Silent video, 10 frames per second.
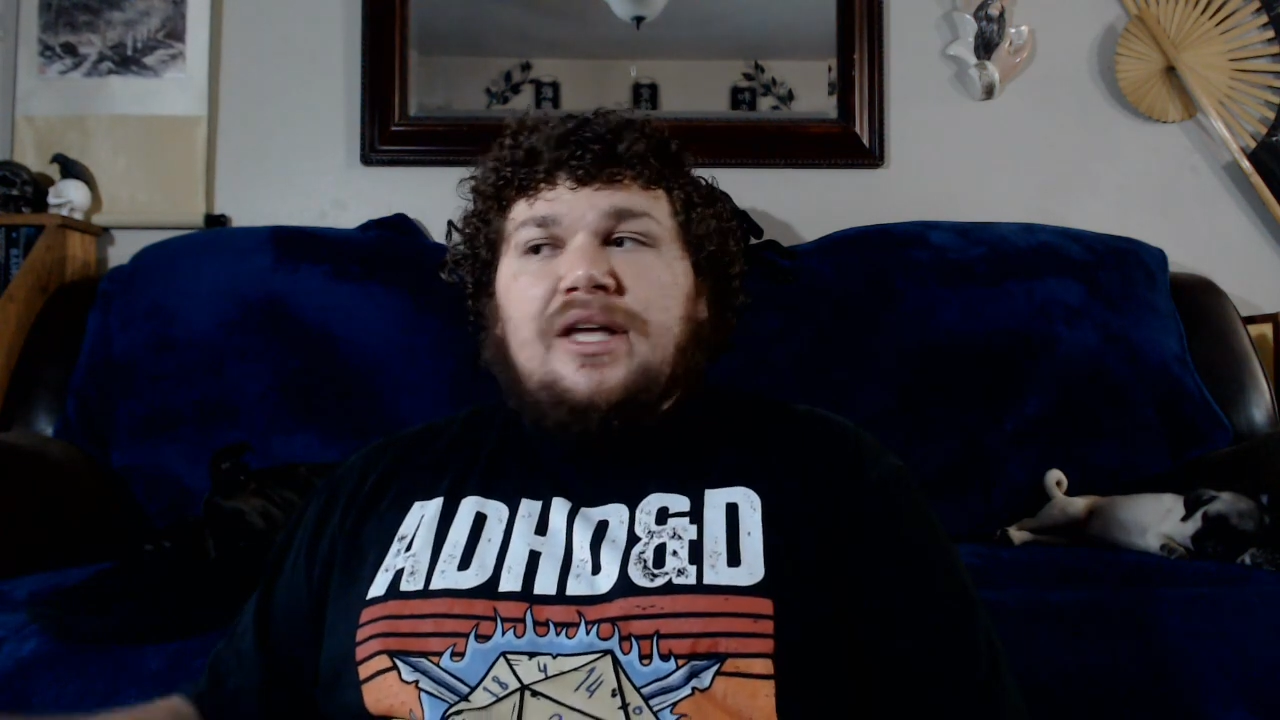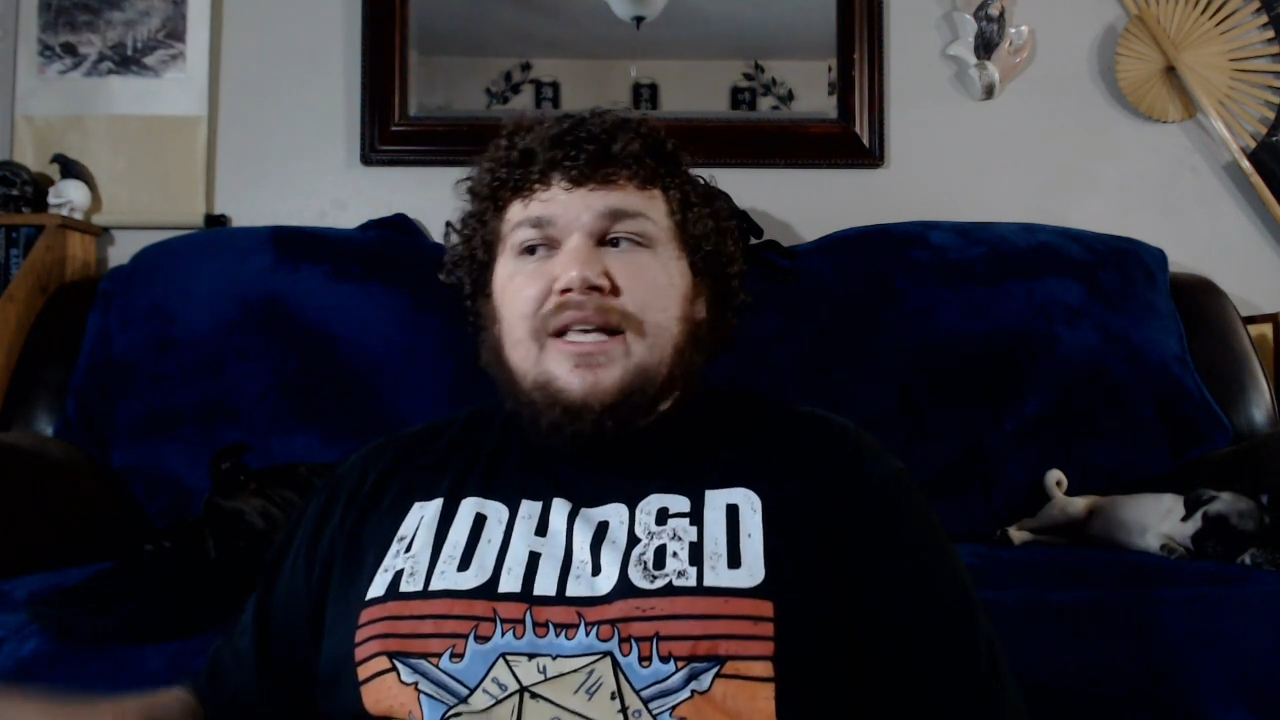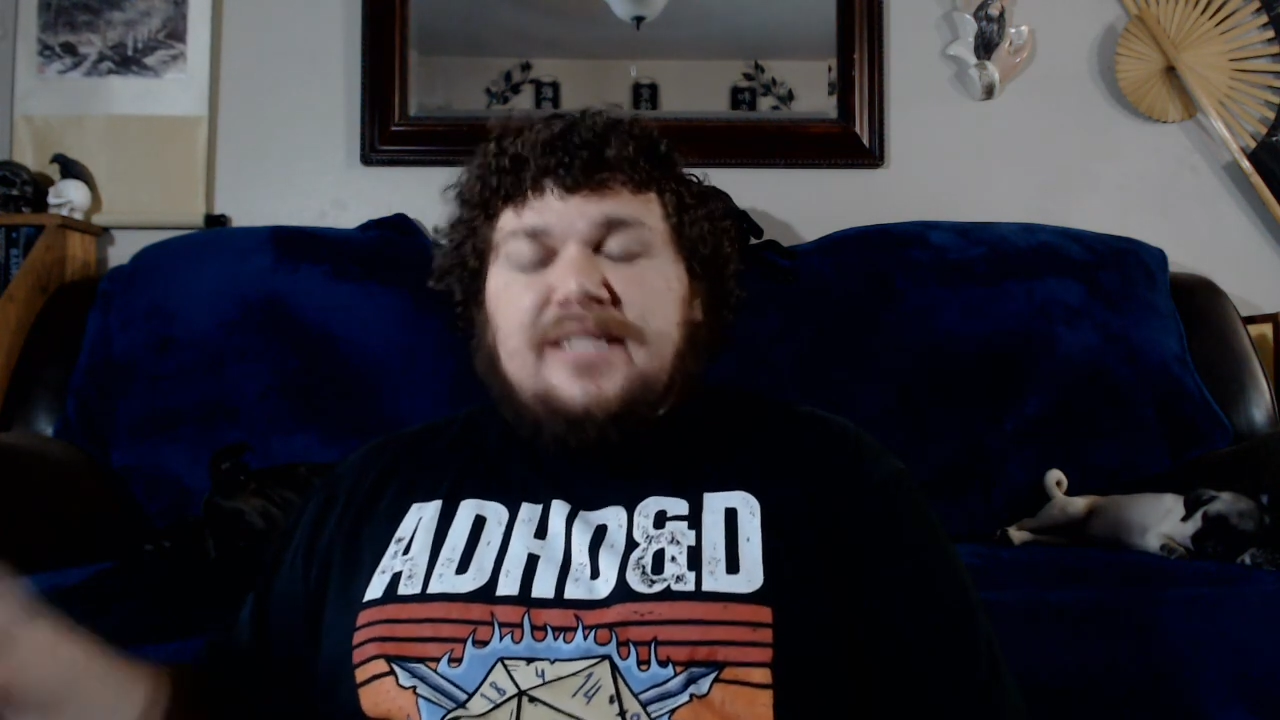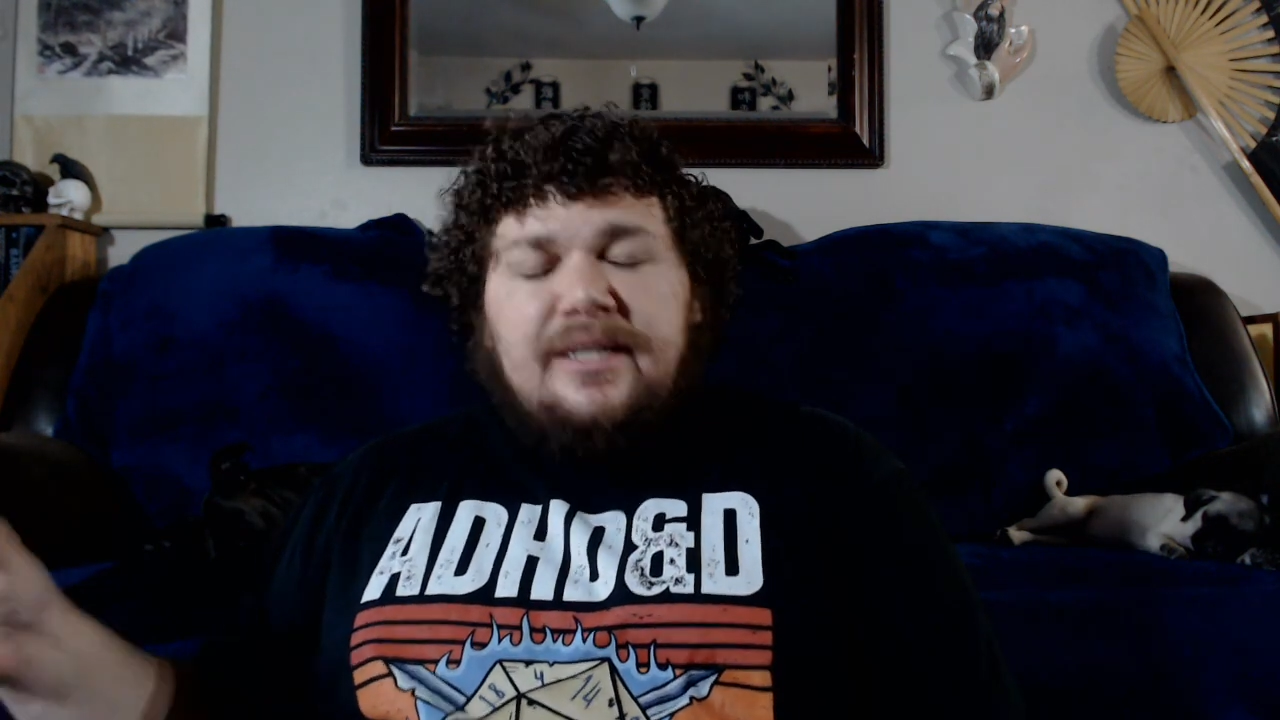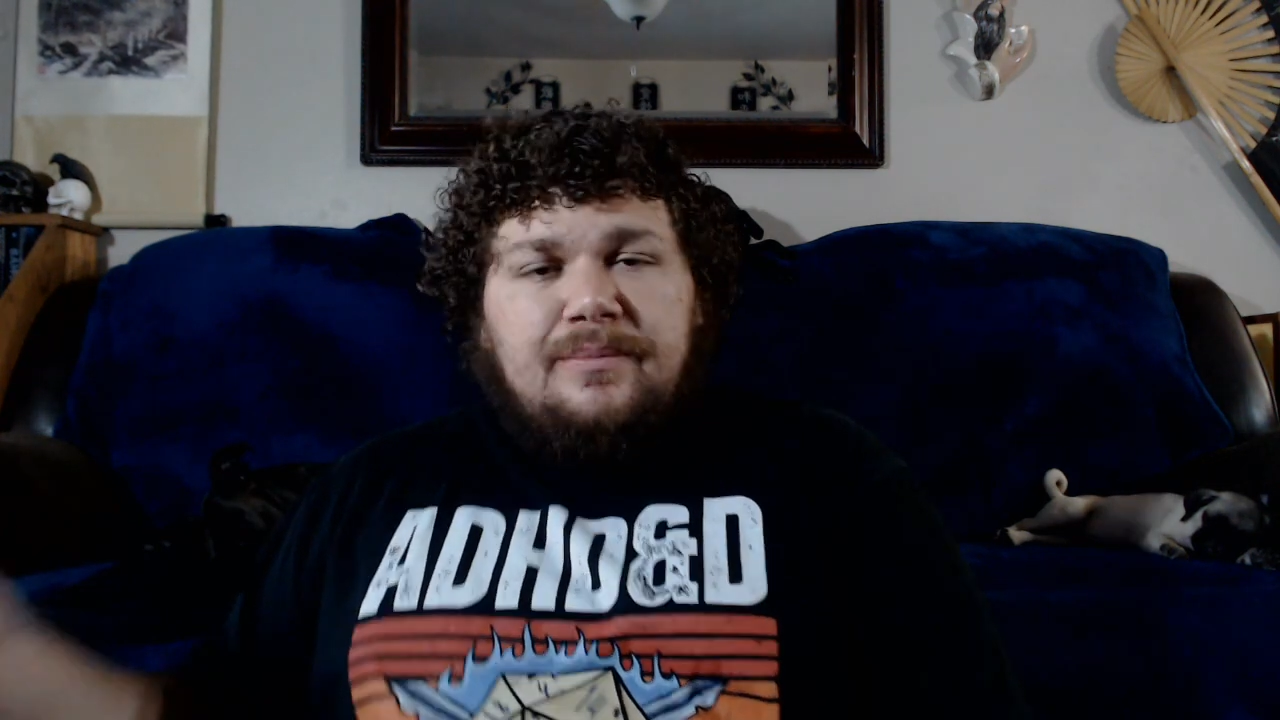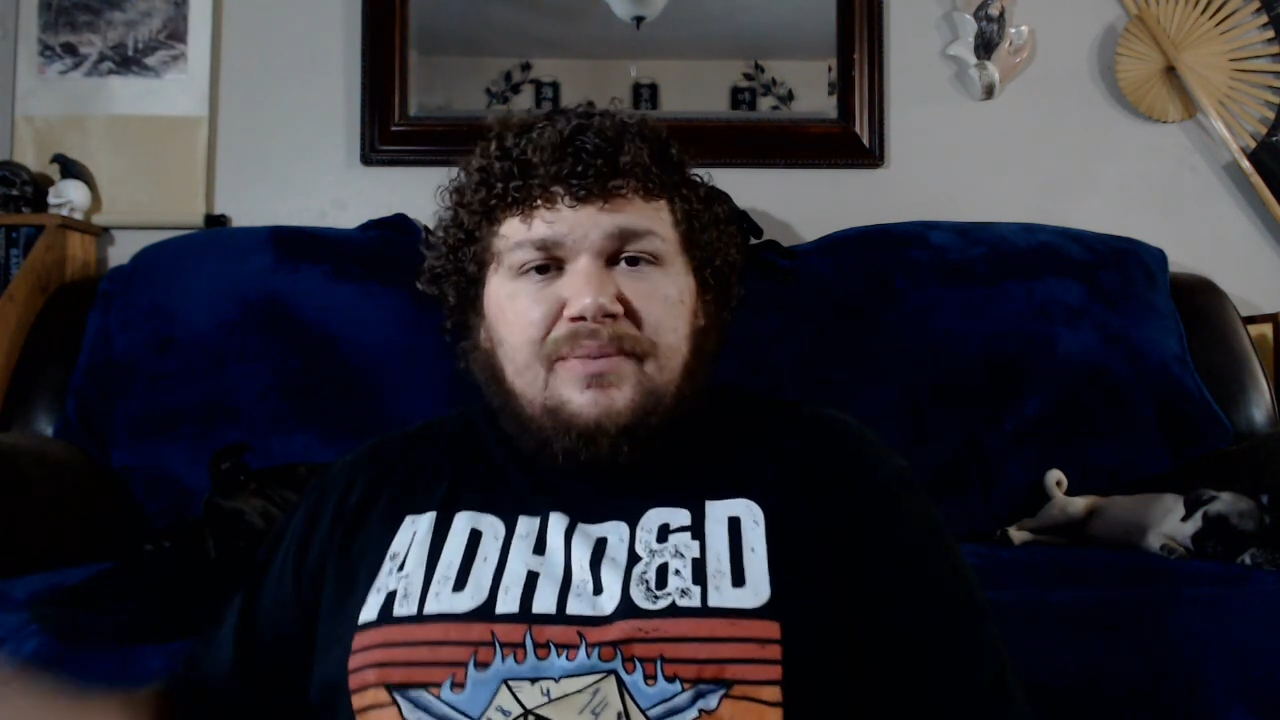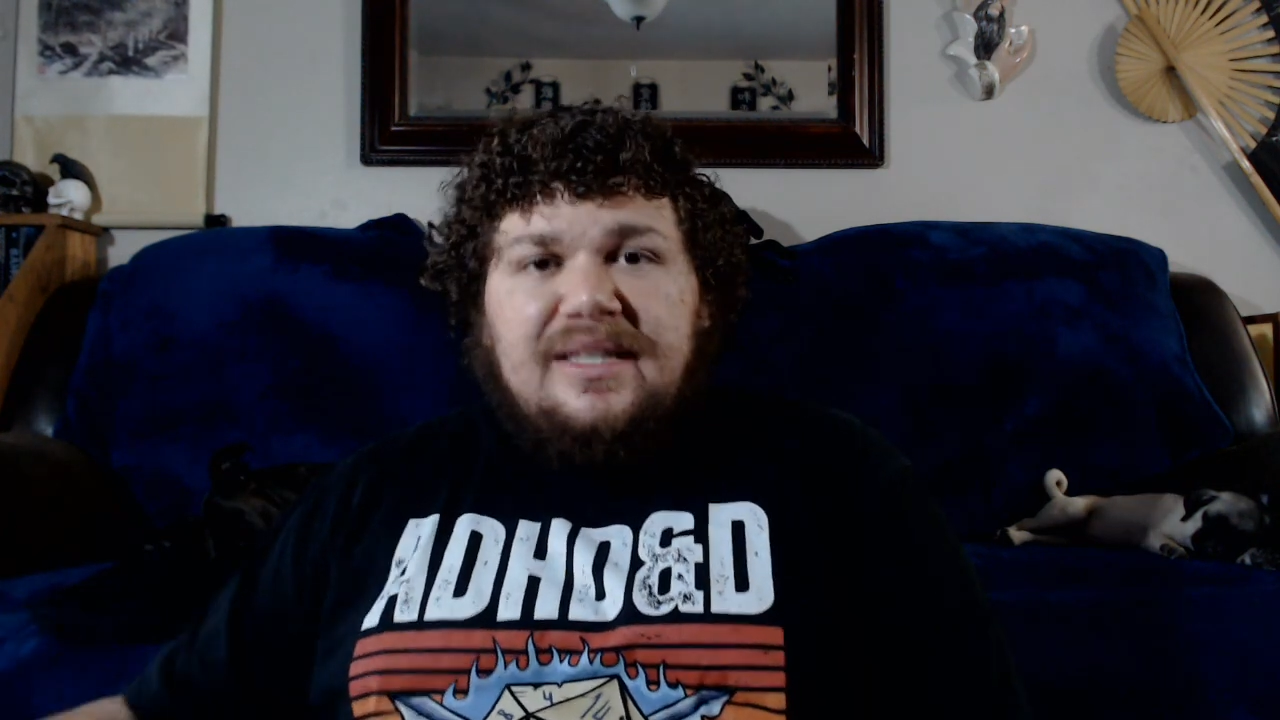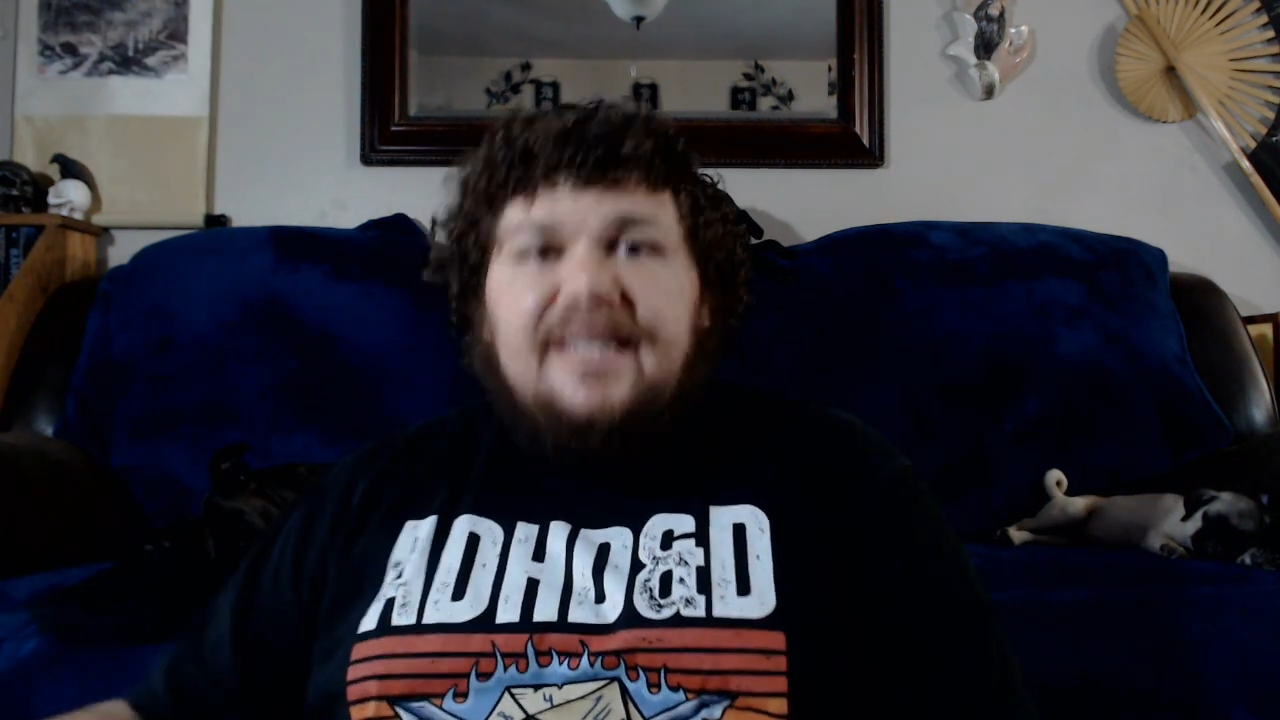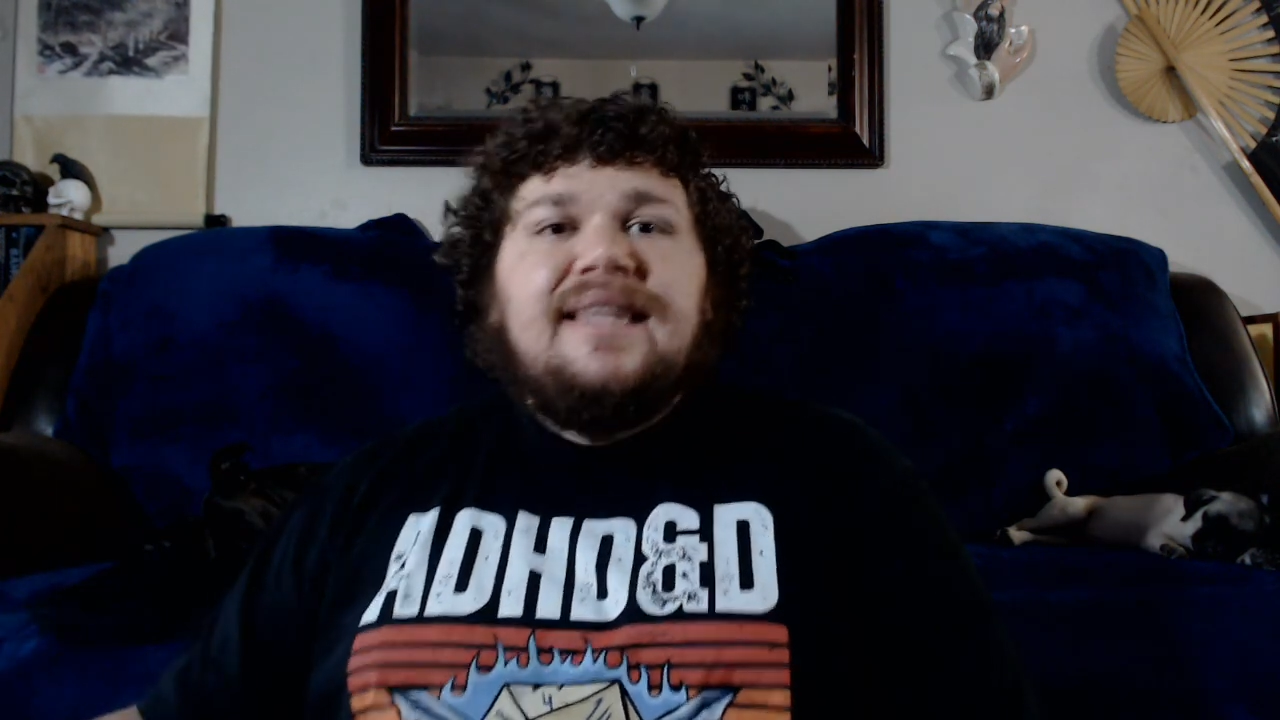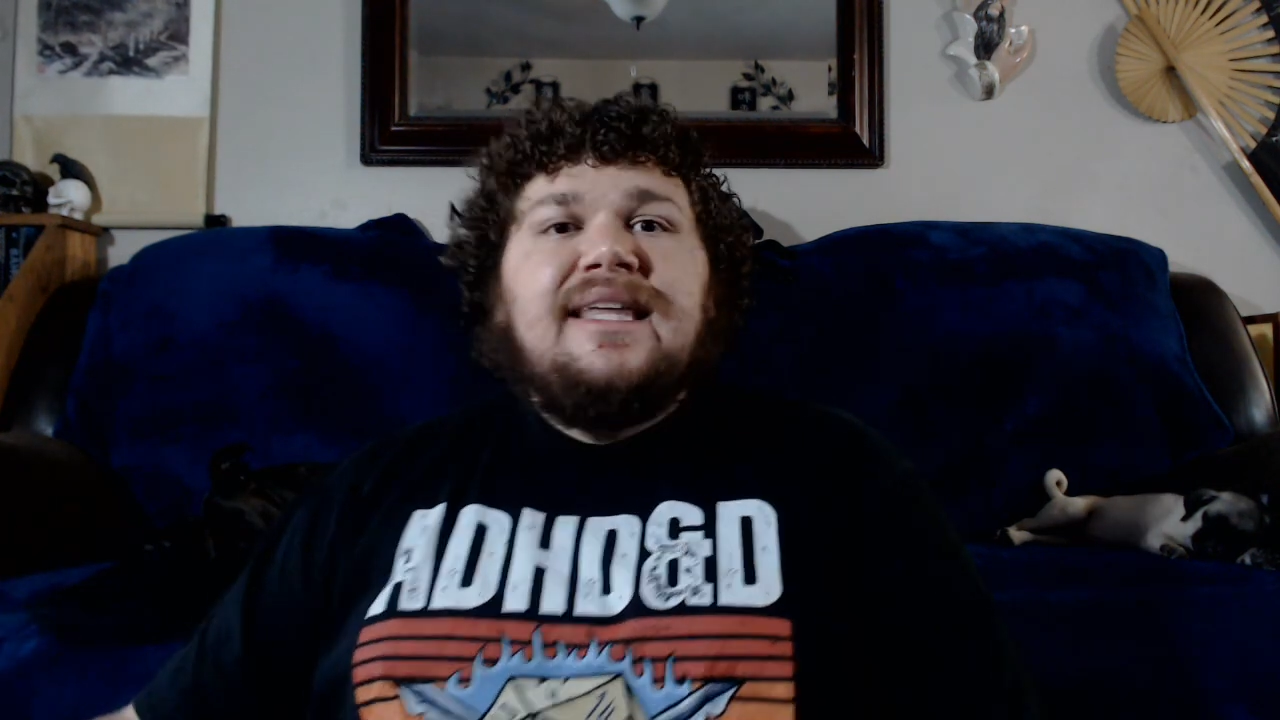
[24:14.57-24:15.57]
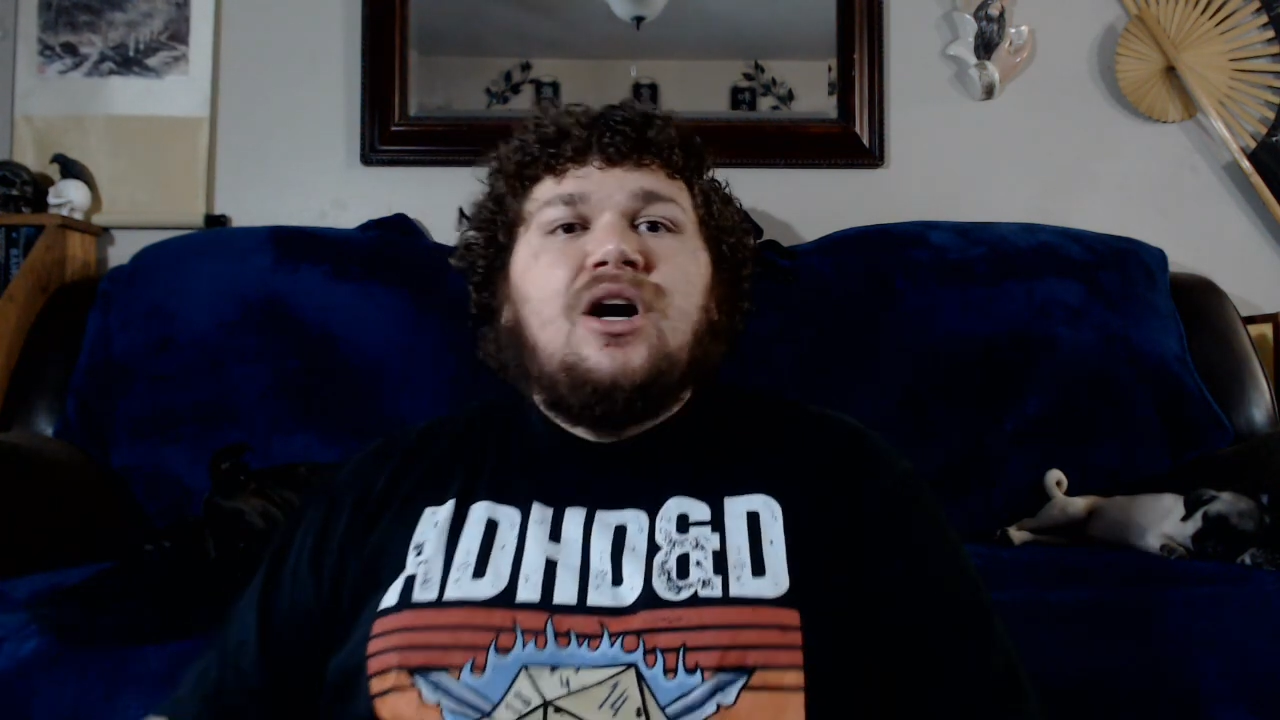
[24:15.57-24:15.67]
is completely